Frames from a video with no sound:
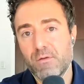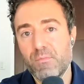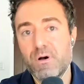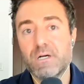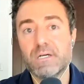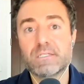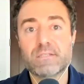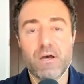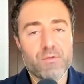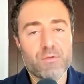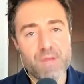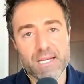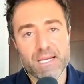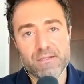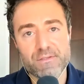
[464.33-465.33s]
amongst other
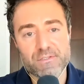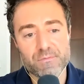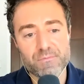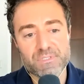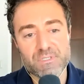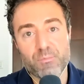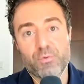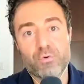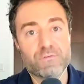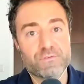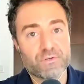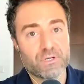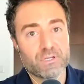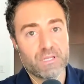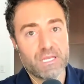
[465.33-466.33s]
mechanisms, improve
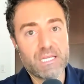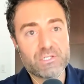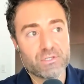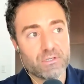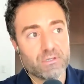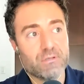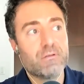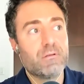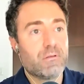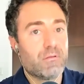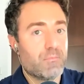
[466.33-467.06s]
circulation,